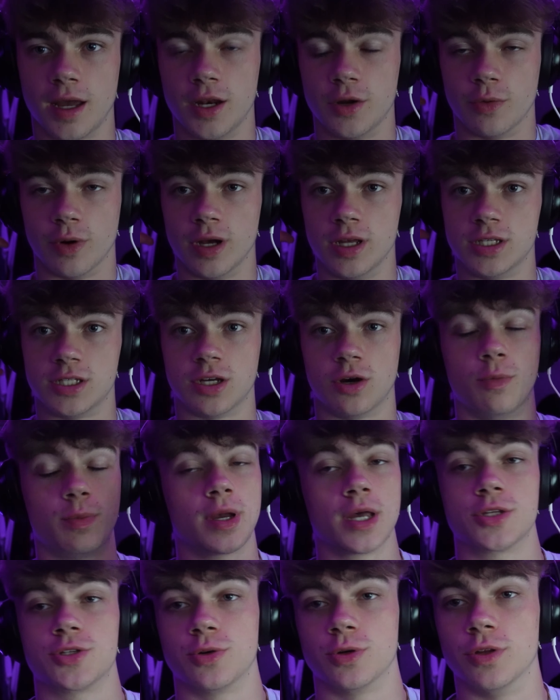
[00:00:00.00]
Anyways, I hope
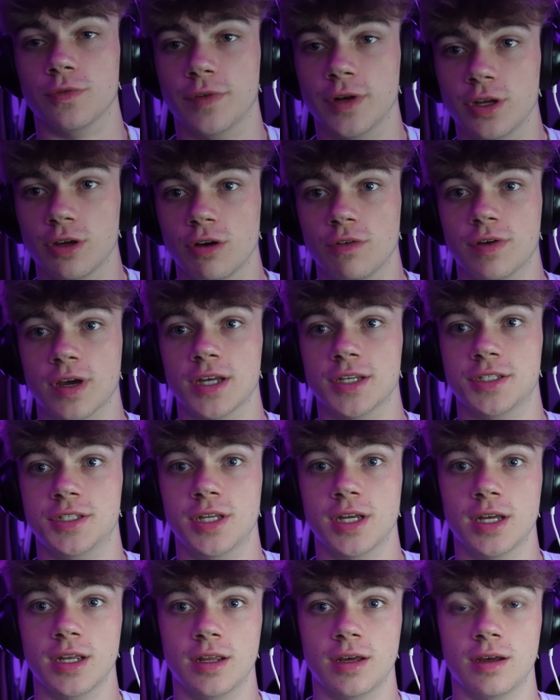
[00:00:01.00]
you guys enjoyed the video. If you guys
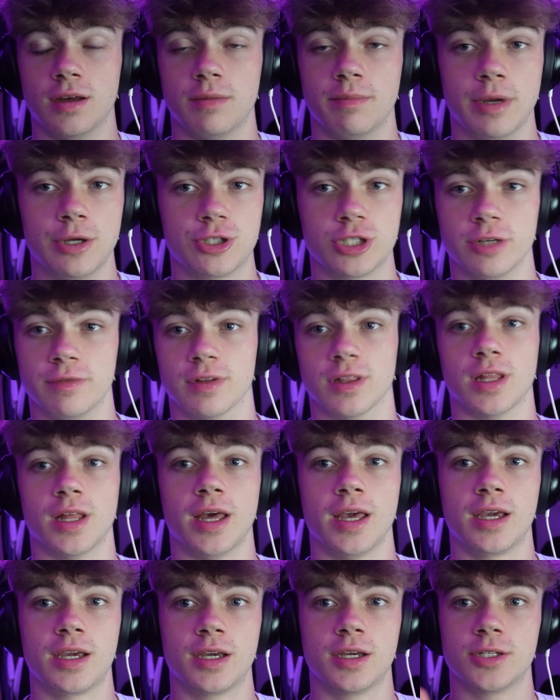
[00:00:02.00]
did, make sure to leave a
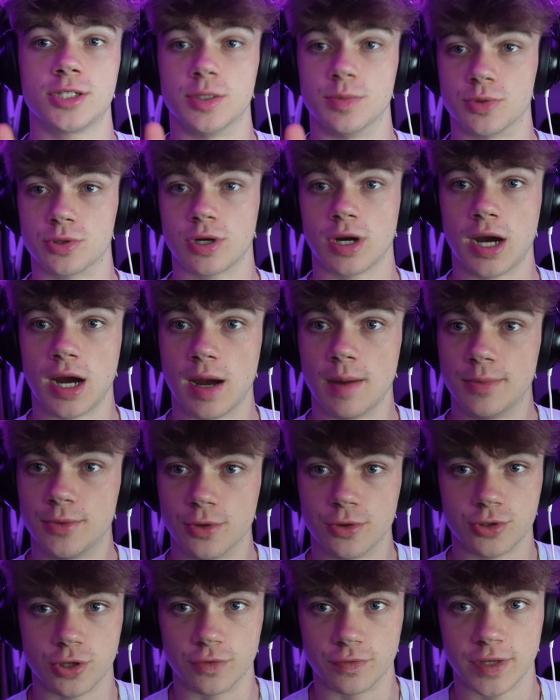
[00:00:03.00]
like, subscribe,
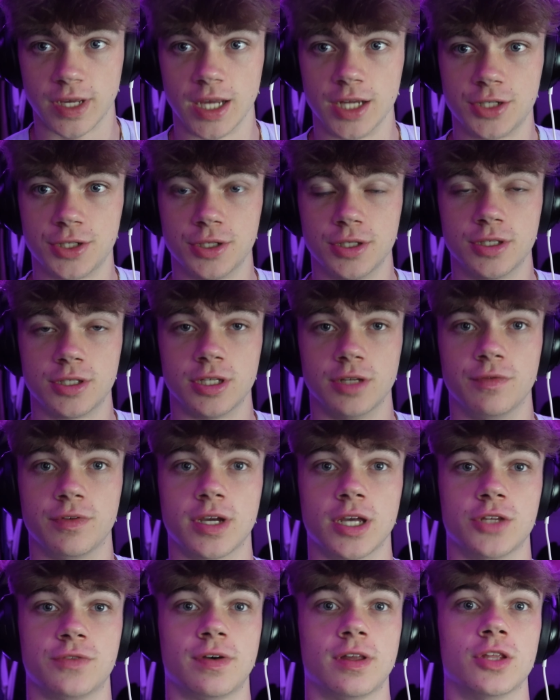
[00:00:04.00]
turn notifications. And if
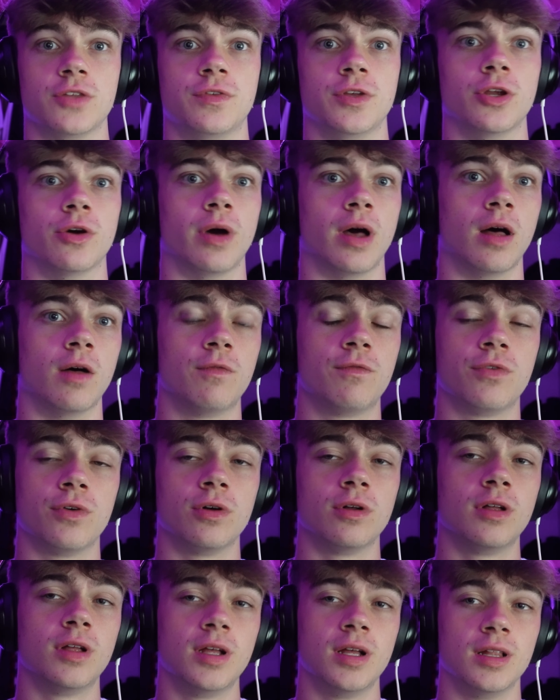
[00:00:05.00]
you guys found this video
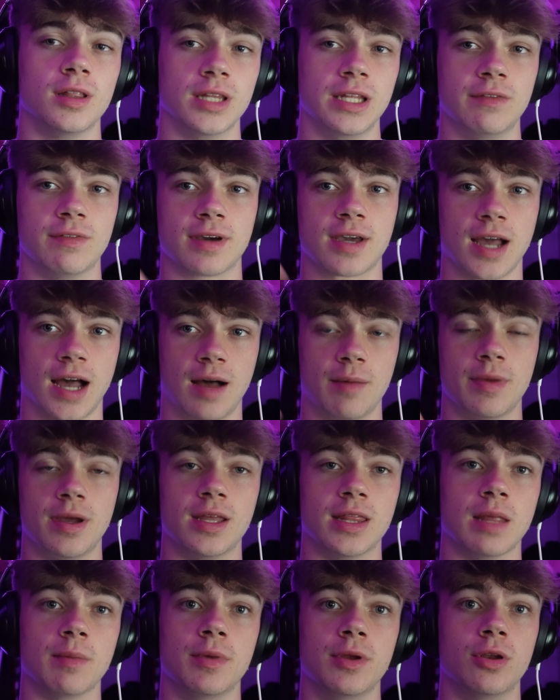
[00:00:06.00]
helpful, leave a
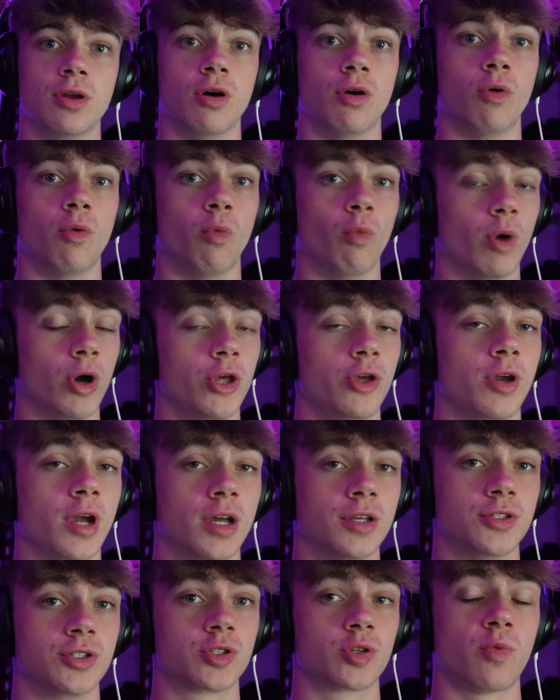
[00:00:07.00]
comment and let me know what you
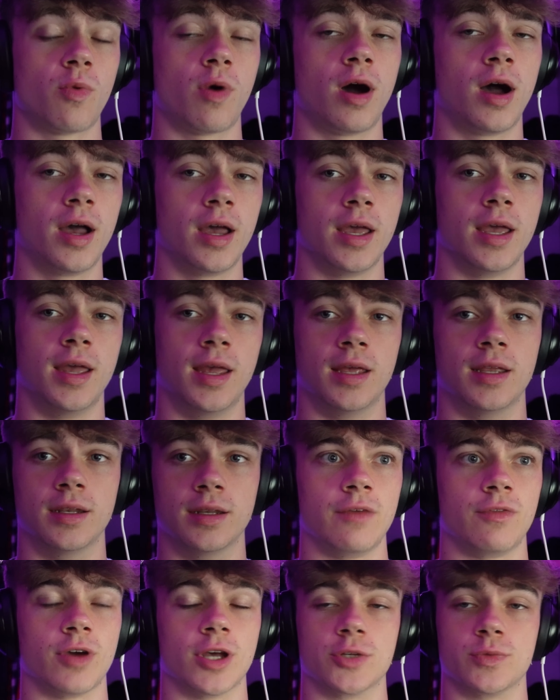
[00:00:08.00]
guys squat.
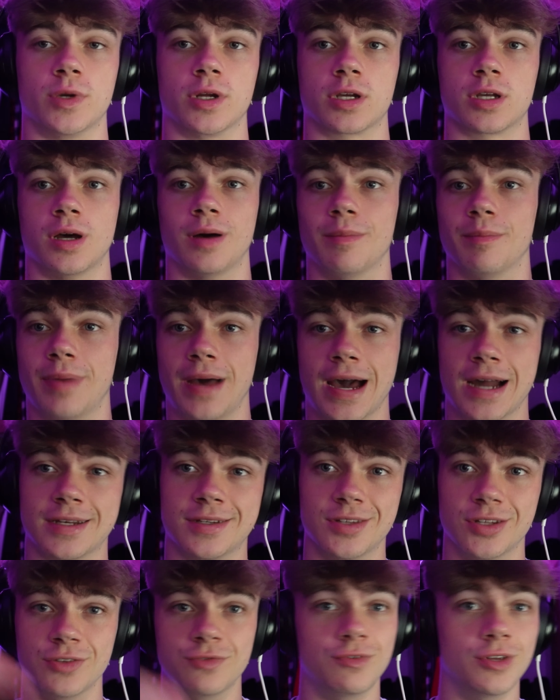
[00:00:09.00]
And if you guys want to come back
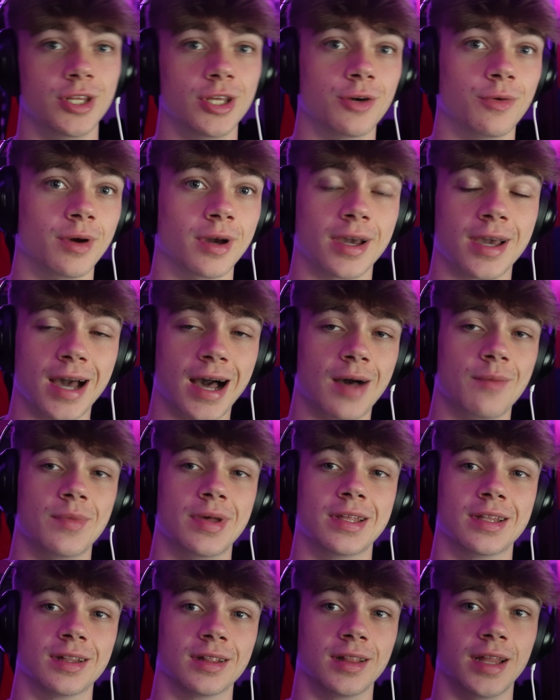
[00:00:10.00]
to this video and
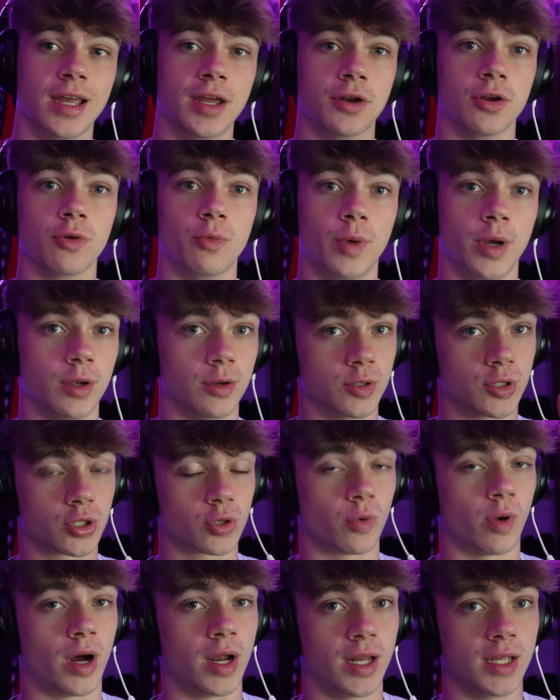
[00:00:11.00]
comment later what your
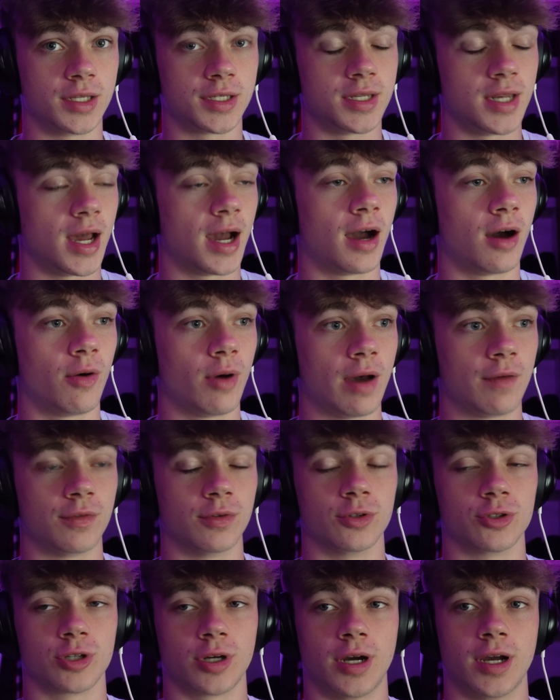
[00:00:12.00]
squat is now
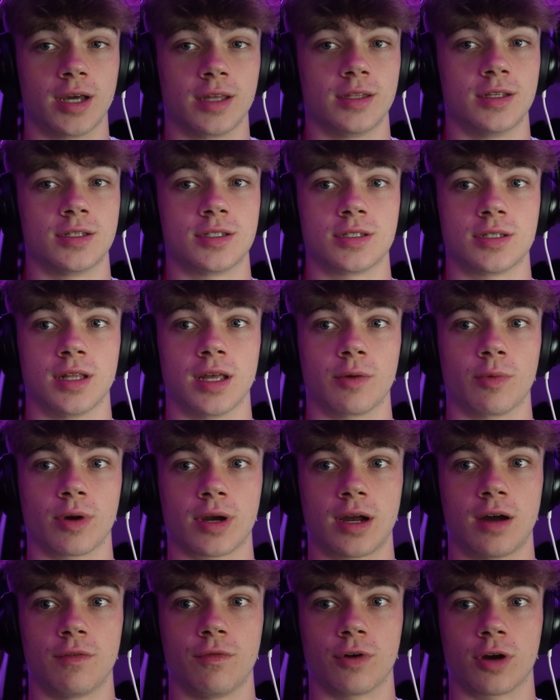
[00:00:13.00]
after trying this leg
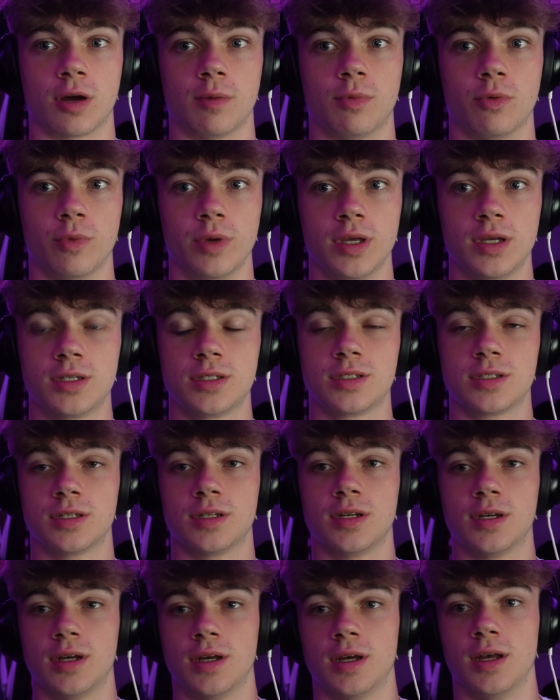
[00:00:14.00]
workout for a couple weeks,
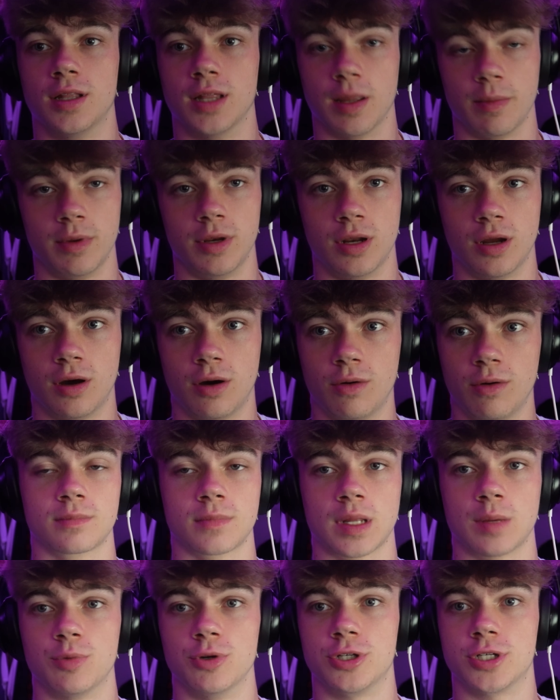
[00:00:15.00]
let me know.
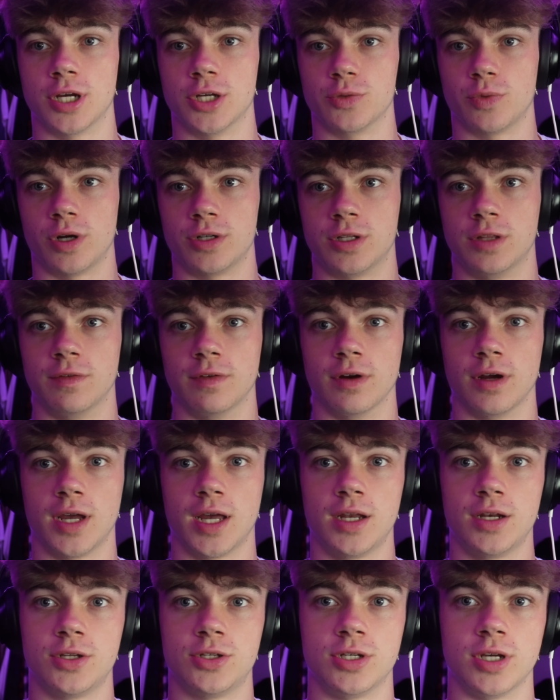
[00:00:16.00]
Appreciate you guys watching the very
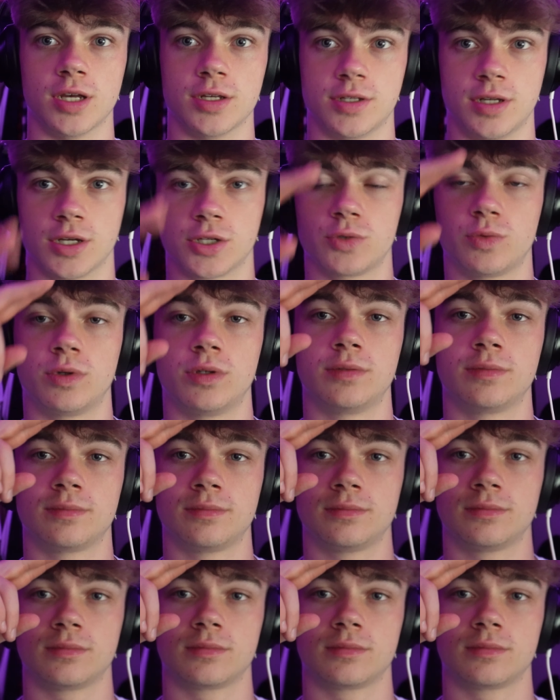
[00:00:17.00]
end. See you guys next one.